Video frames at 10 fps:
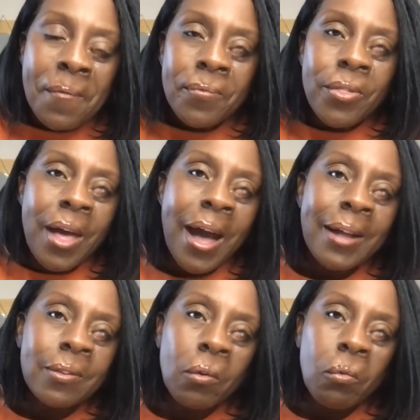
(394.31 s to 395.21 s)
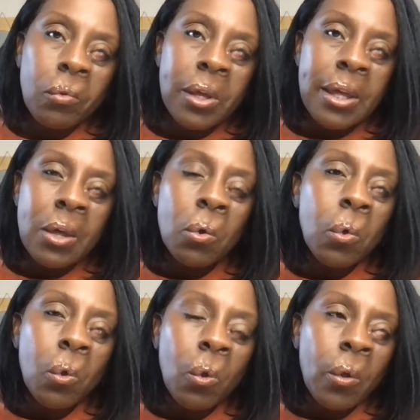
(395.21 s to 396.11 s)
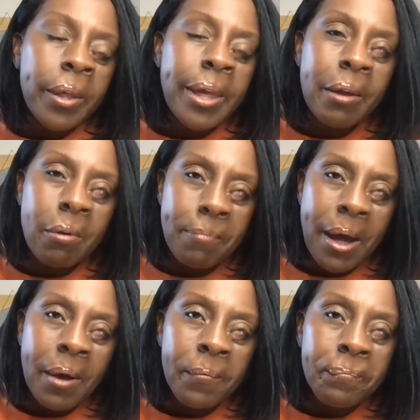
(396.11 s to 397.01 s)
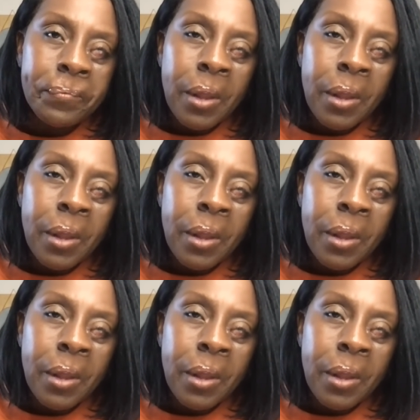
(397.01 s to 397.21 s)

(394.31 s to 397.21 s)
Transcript: that we all hear about.